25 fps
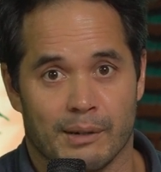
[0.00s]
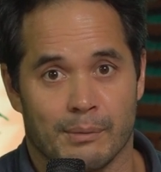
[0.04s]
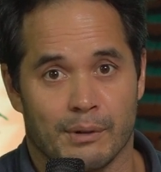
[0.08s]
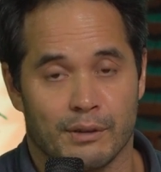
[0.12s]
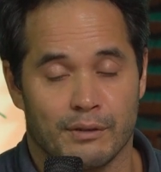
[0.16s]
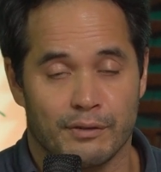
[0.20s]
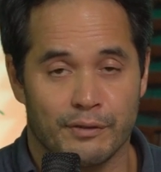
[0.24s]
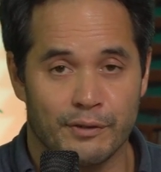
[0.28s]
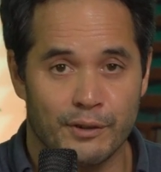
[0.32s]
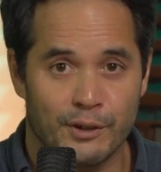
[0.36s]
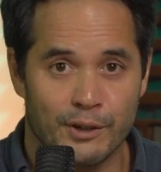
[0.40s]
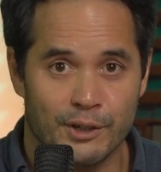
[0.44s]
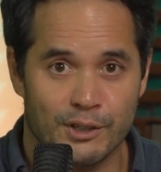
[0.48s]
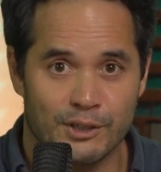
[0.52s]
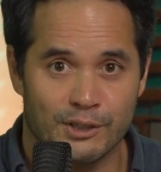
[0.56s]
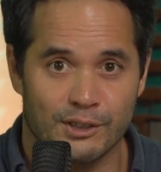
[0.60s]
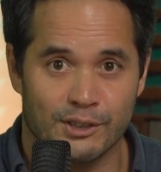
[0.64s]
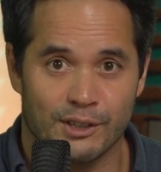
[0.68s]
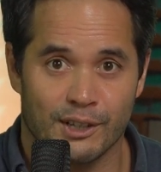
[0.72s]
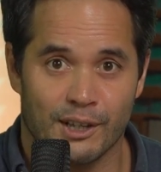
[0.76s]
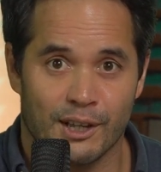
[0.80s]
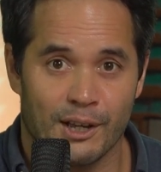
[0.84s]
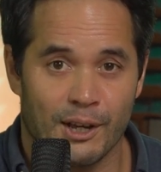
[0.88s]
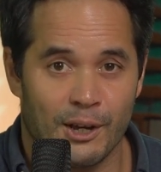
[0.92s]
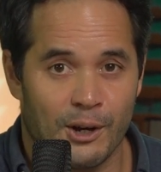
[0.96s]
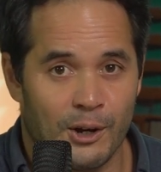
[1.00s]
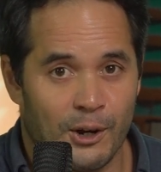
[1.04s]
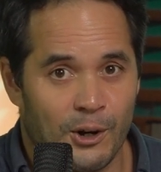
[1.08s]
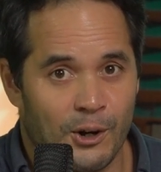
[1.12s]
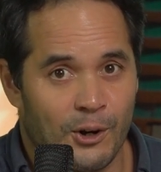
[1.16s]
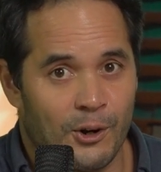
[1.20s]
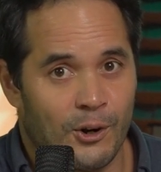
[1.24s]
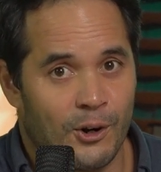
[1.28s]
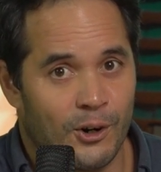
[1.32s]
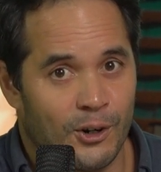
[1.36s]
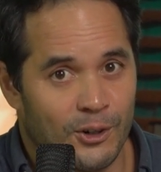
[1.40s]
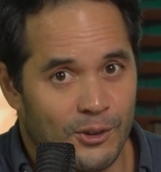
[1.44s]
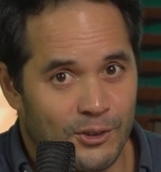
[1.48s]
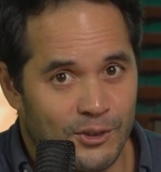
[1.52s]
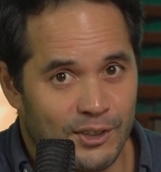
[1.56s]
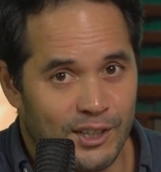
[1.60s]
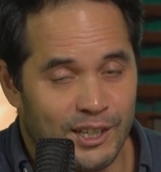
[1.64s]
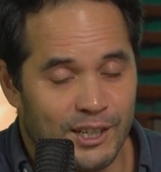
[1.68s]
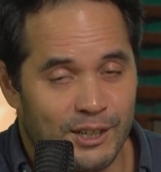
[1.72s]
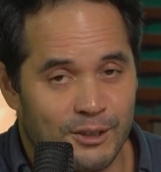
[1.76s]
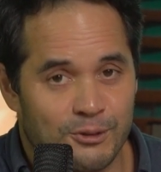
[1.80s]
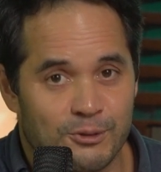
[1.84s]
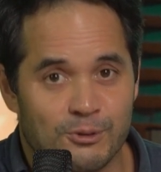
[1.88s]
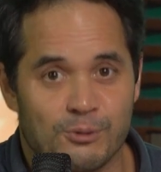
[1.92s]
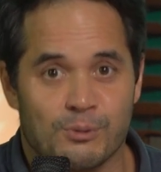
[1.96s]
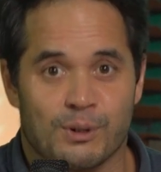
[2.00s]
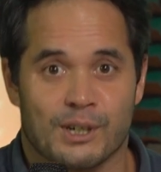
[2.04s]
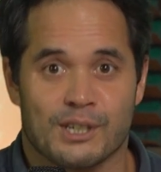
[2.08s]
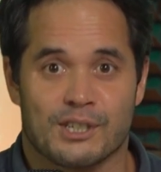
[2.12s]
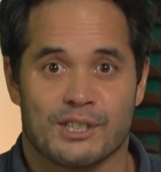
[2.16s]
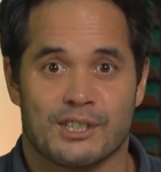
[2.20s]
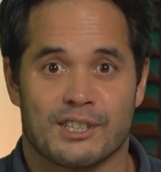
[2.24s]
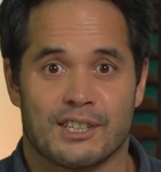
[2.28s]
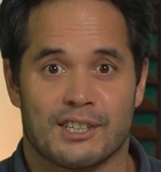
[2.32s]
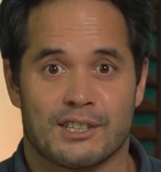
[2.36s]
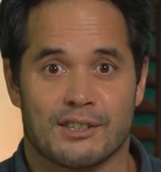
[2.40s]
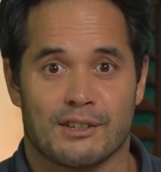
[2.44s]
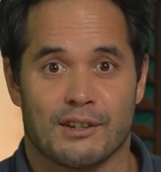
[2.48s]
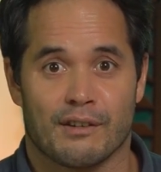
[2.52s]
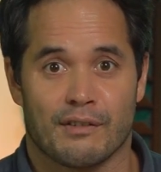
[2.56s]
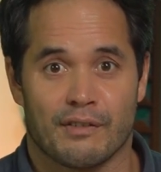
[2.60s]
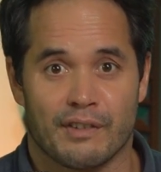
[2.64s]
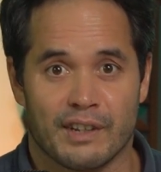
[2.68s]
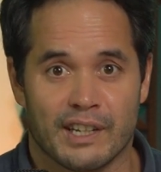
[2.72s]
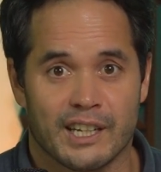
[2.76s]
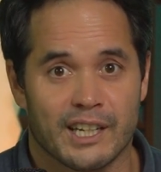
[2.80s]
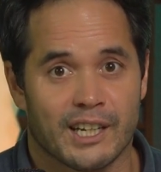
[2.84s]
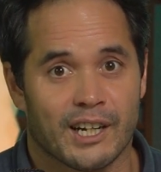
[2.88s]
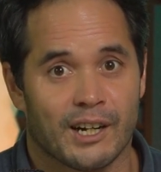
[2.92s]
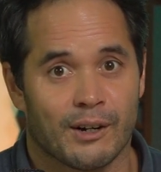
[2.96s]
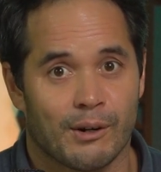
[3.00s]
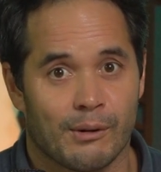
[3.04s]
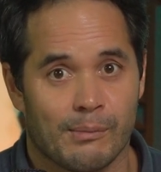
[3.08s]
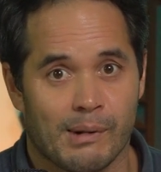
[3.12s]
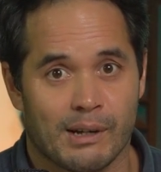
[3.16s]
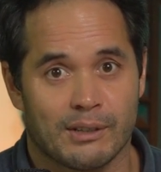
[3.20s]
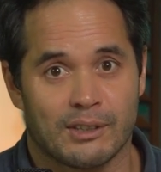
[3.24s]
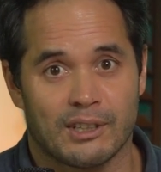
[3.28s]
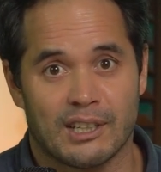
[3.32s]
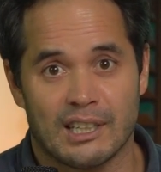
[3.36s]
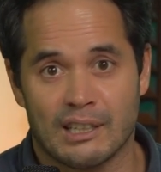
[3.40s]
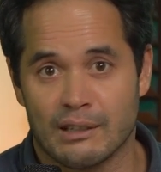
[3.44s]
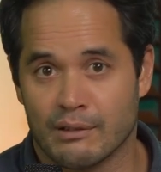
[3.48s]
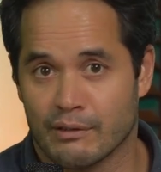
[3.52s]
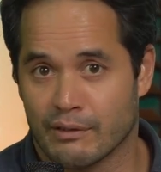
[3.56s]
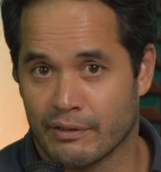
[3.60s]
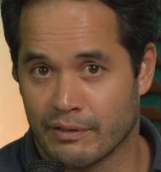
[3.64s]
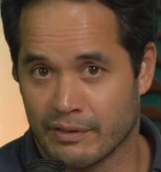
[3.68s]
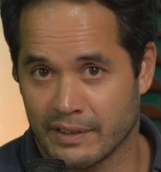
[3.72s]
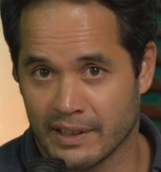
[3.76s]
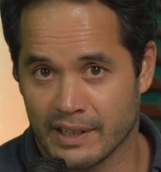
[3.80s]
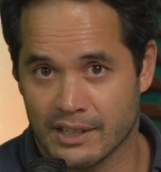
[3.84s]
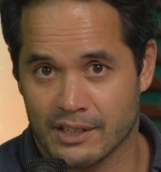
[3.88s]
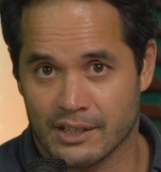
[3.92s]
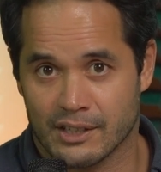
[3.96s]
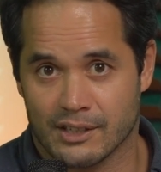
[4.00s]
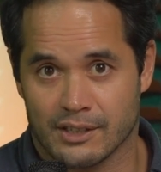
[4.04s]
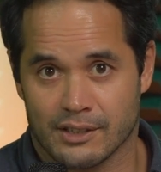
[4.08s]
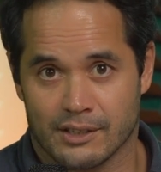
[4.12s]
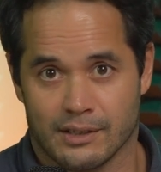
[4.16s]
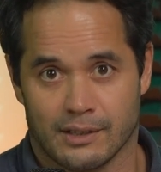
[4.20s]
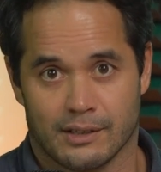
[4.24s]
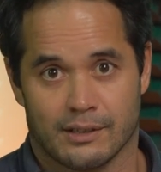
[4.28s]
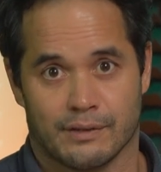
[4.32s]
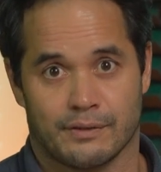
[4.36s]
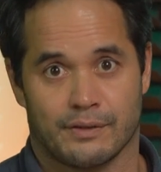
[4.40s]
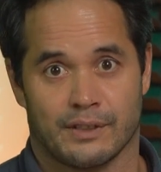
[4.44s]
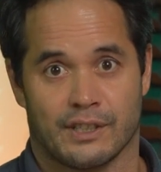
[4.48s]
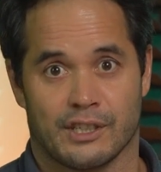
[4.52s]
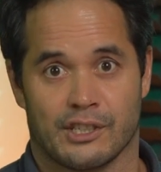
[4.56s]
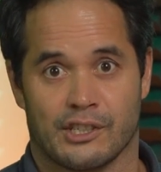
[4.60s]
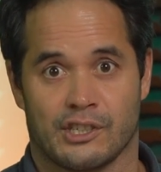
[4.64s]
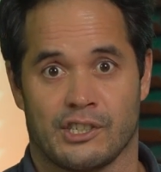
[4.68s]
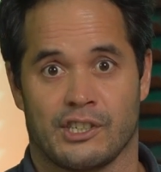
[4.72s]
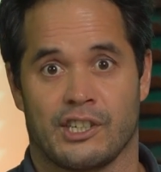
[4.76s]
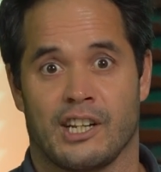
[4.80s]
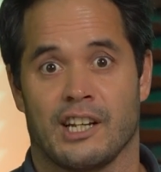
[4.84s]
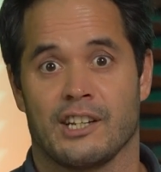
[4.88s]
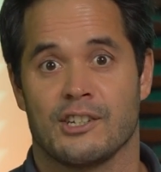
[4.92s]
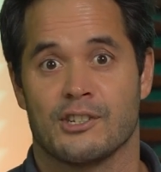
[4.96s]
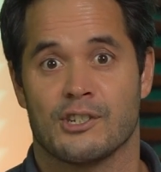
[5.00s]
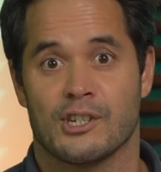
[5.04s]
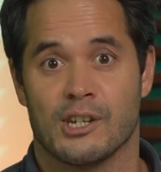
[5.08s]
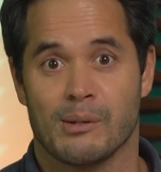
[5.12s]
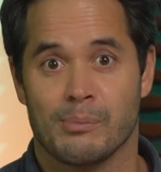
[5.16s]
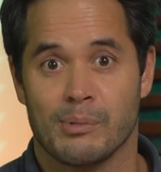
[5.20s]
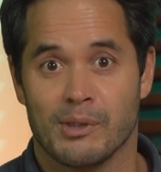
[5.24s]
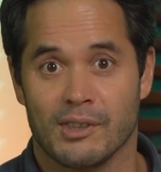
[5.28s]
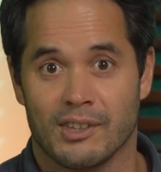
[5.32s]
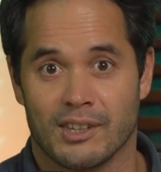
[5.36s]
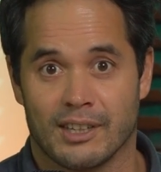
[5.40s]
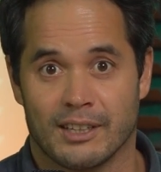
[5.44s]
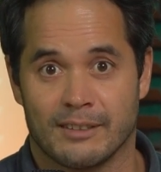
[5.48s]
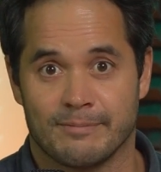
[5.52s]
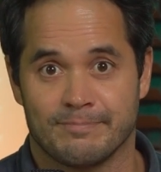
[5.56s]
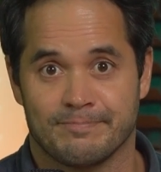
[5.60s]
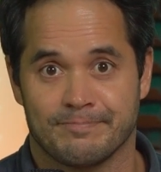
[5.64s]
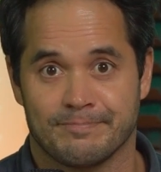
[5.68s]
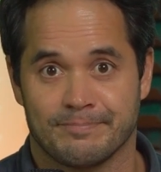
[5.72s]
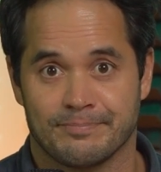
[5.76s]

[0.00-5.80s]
But first, continue to watch this video about the new features of ChatGPT.